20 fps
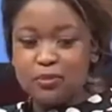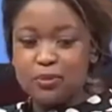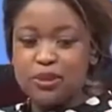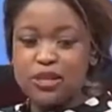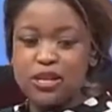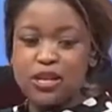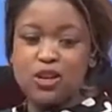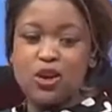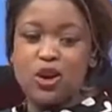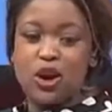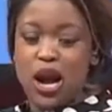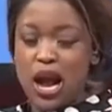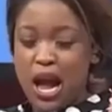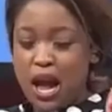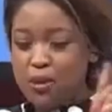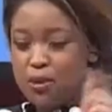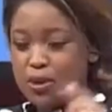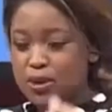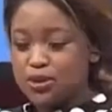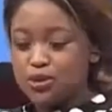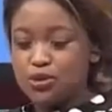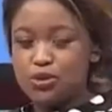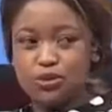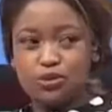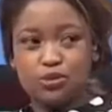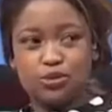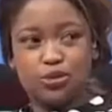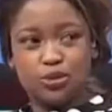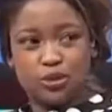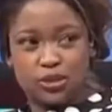But Enock, I want to go
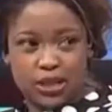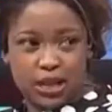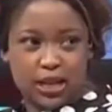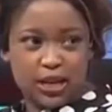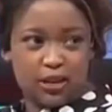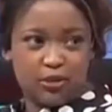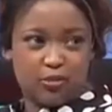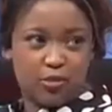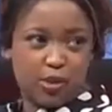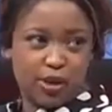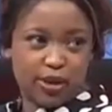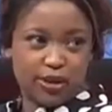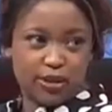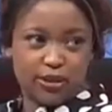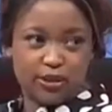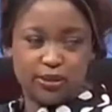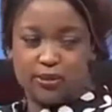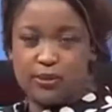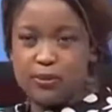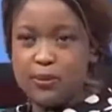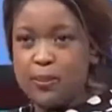to your second point.